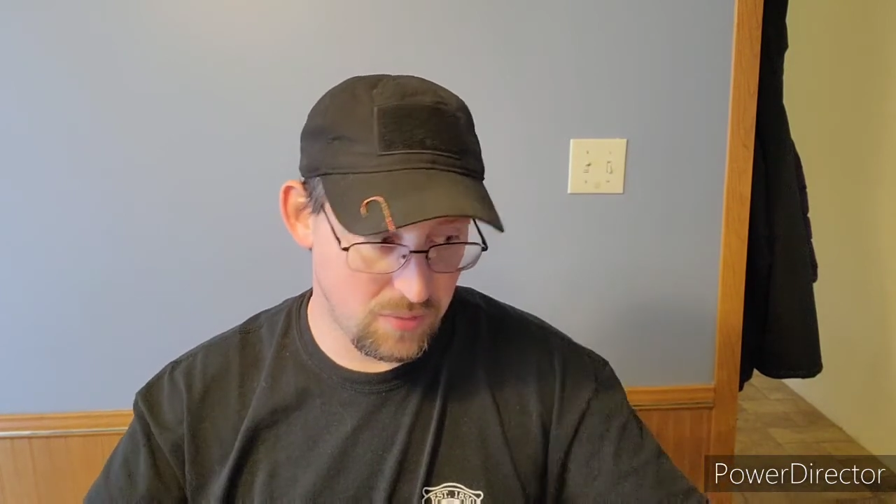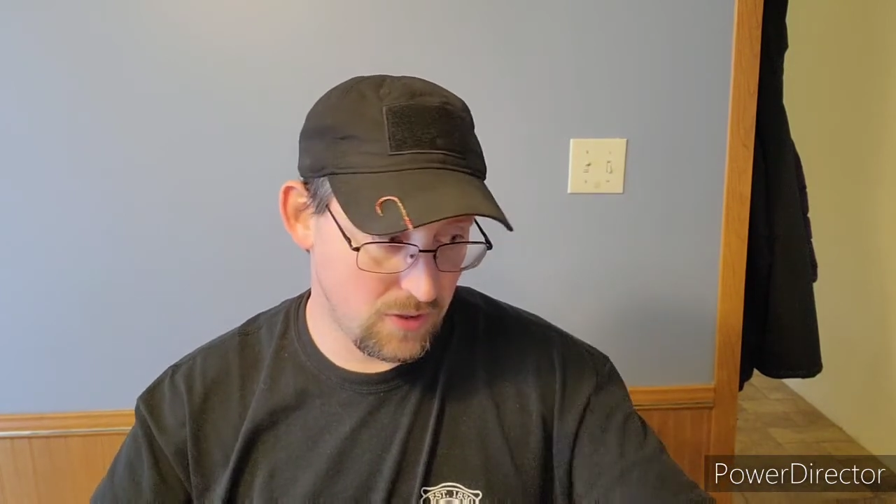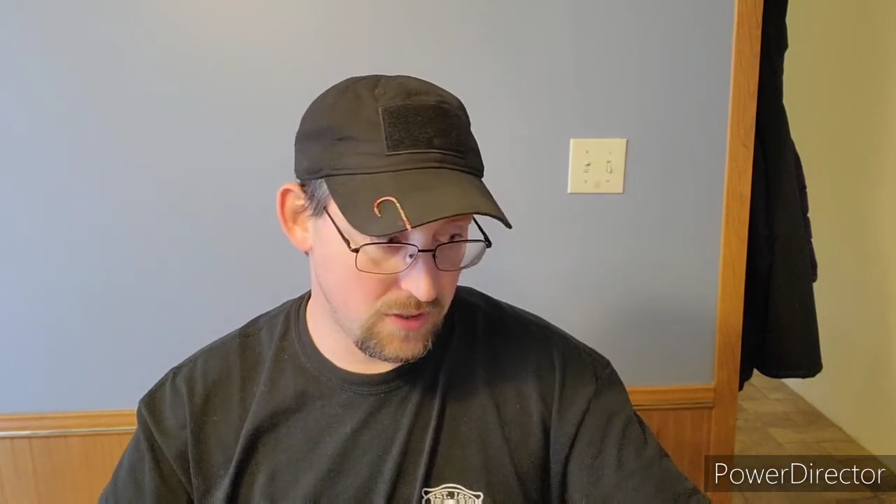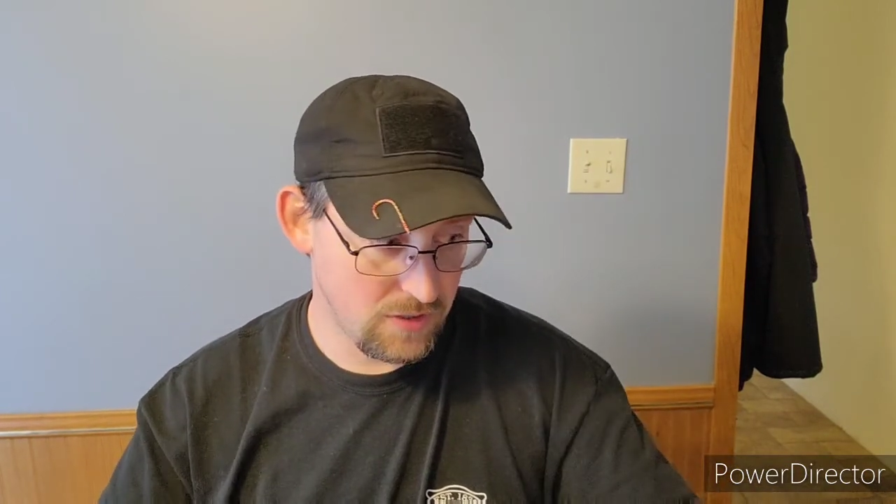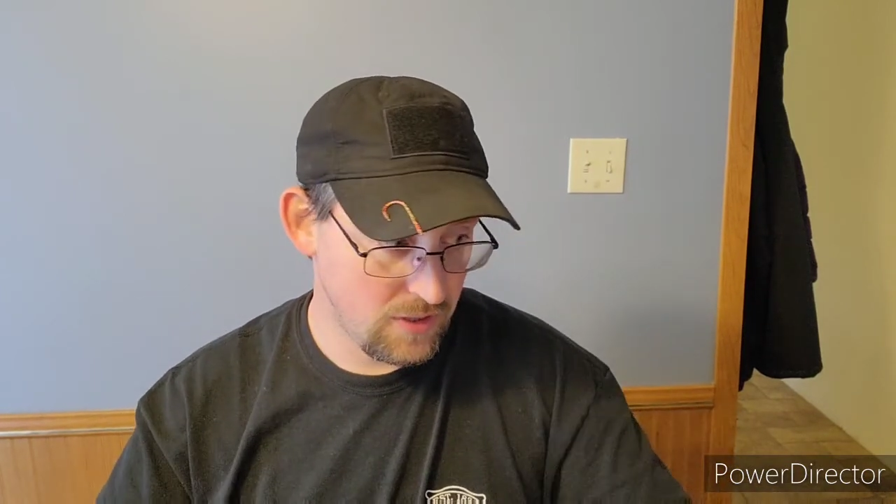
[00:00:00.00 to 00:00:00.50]

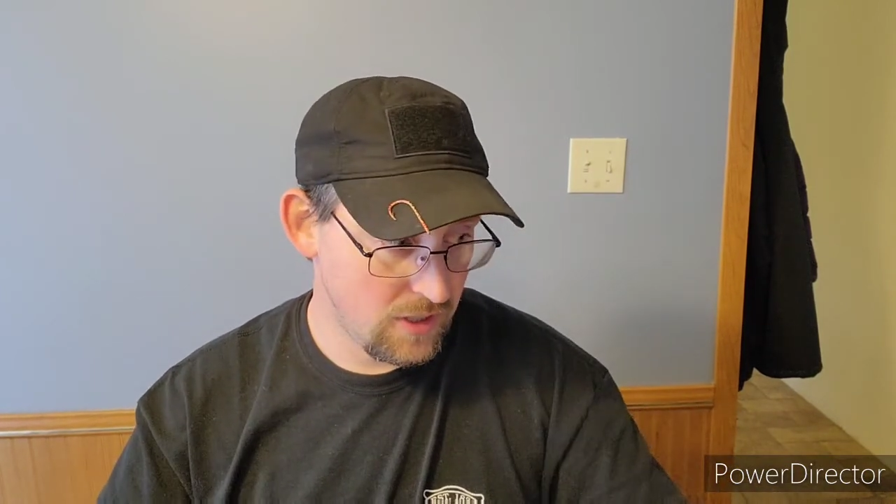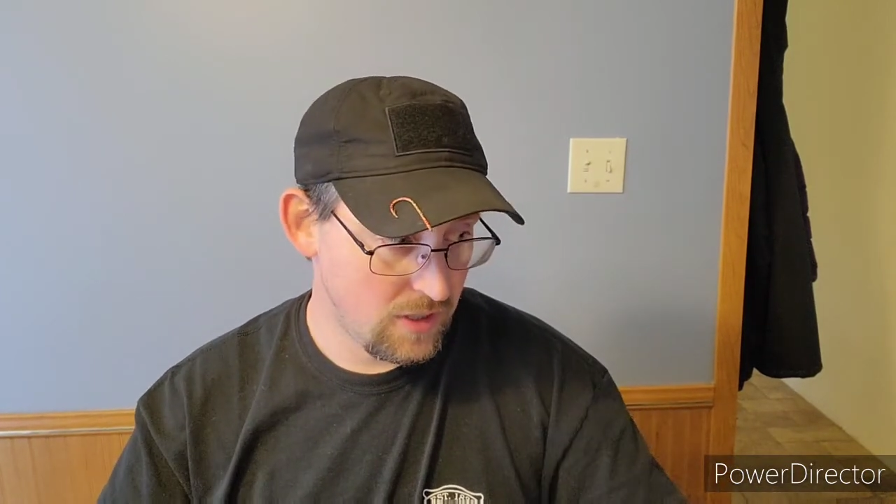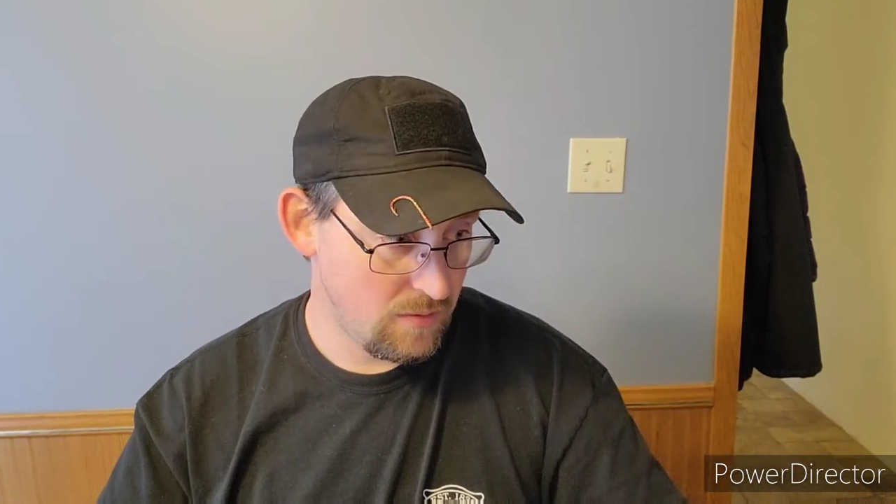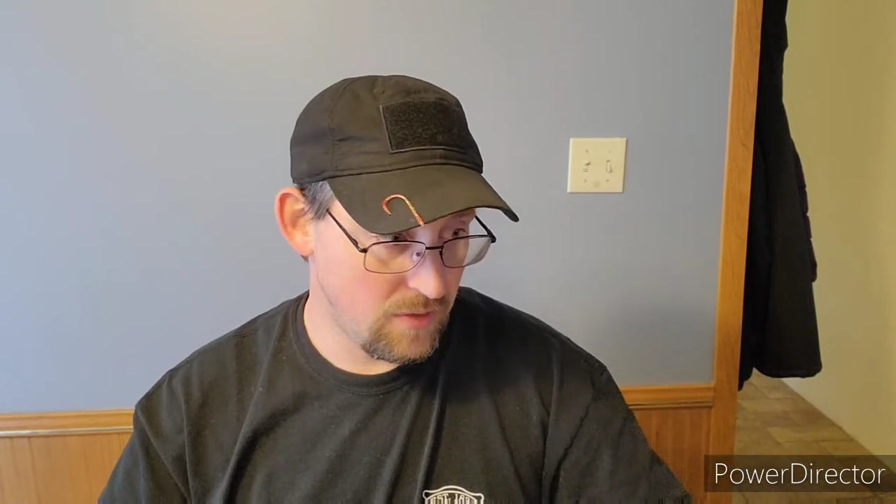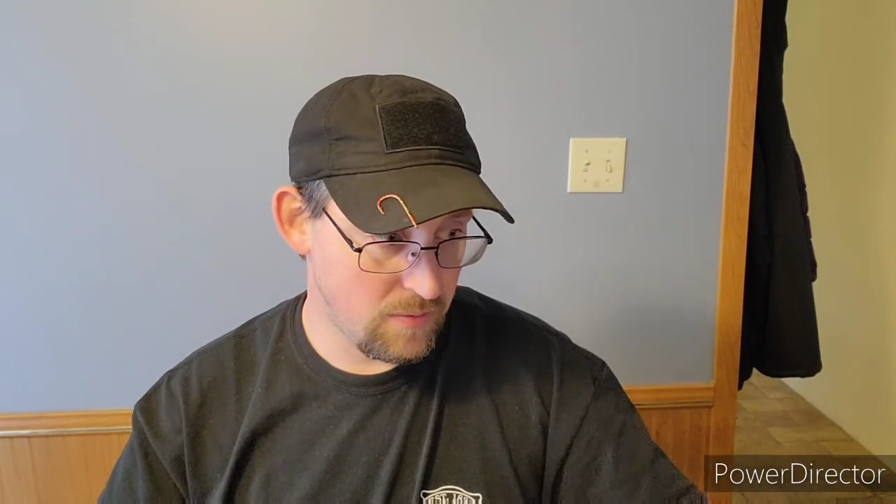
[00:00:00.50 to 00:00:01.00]
put
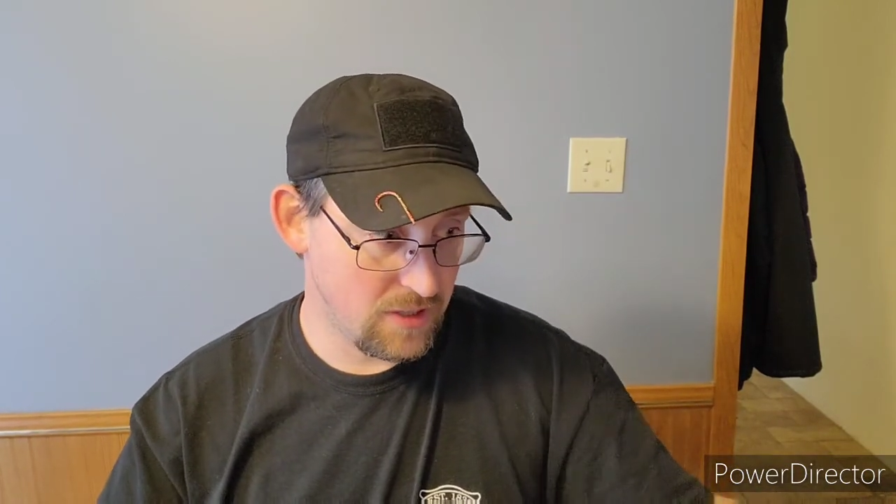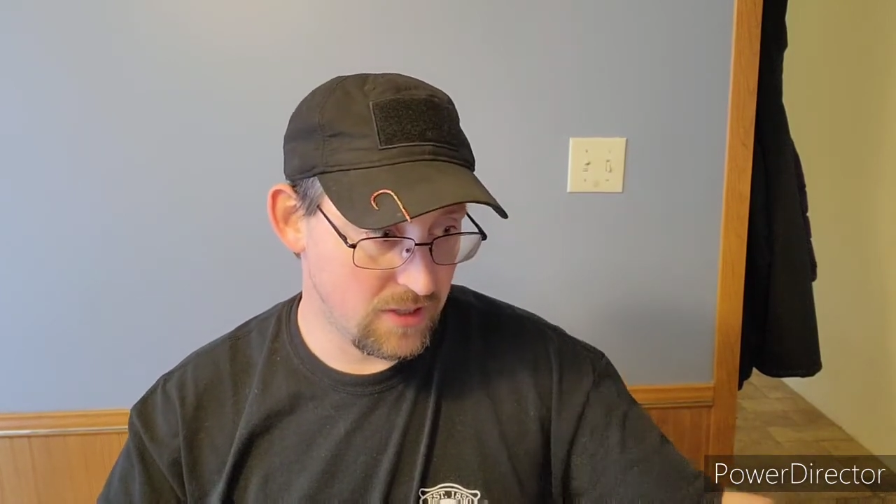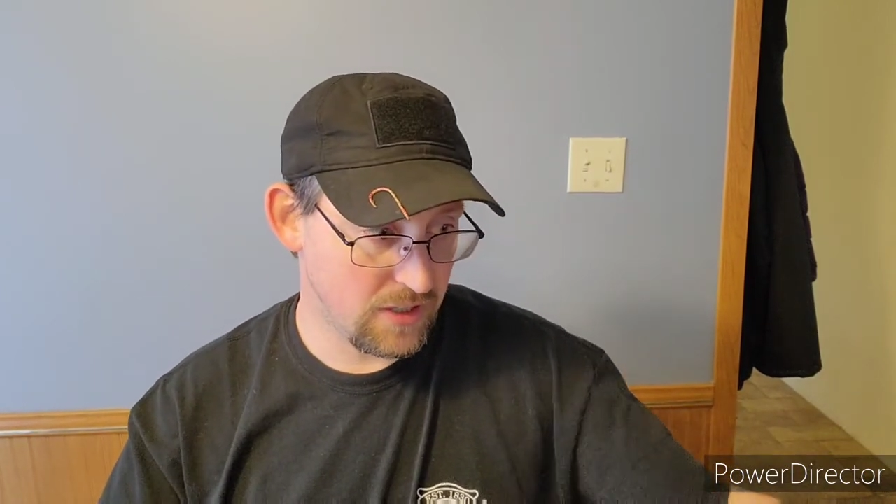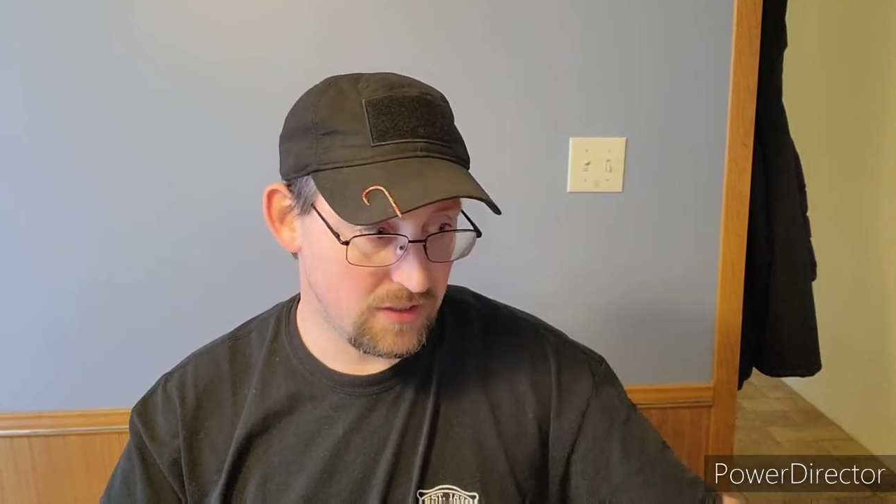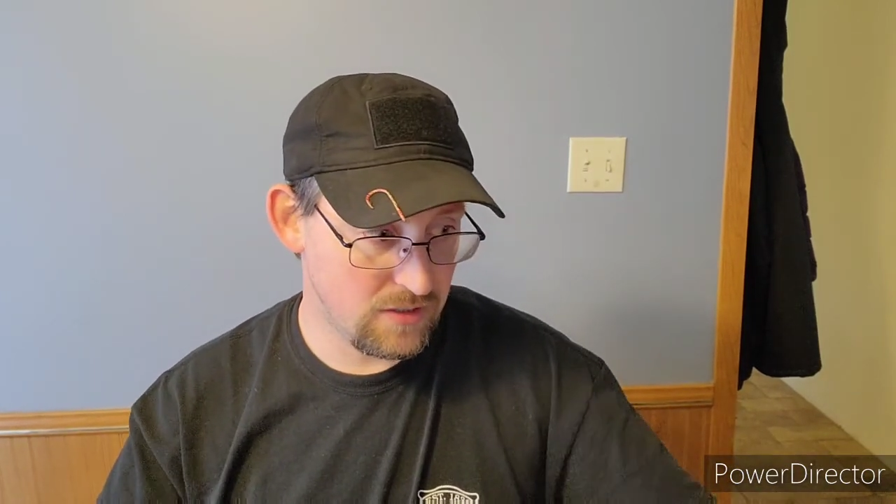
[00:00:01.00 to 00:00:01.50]
maybe like